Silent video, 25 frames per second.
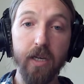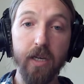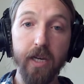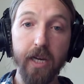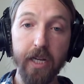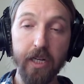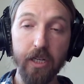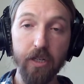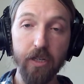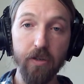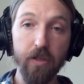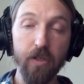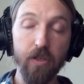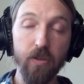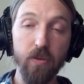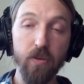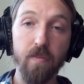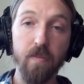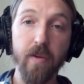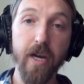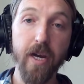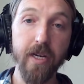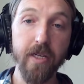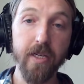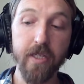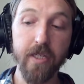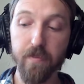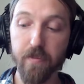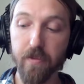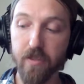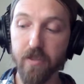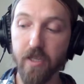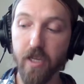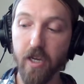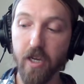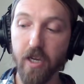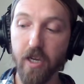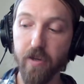And you could do a Mayan temple
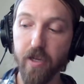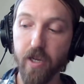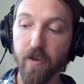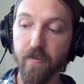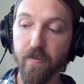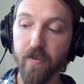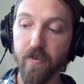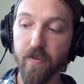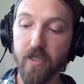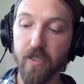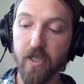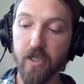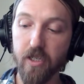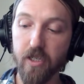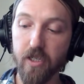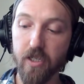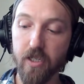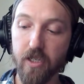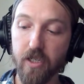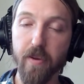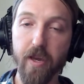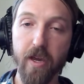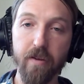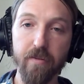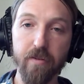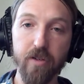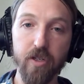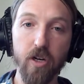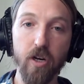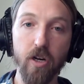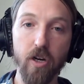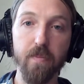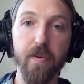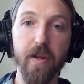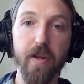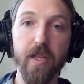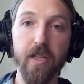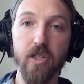style where you have the C sharp, F
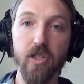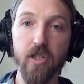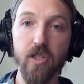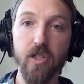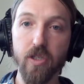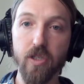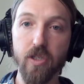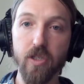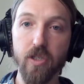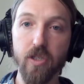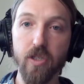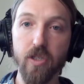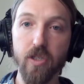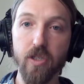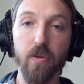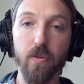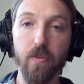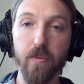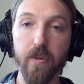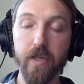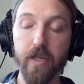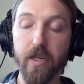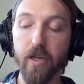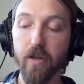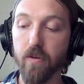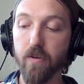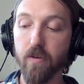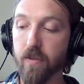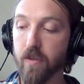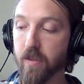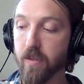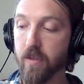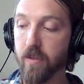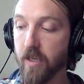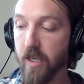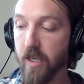sharp, and just the low three notes.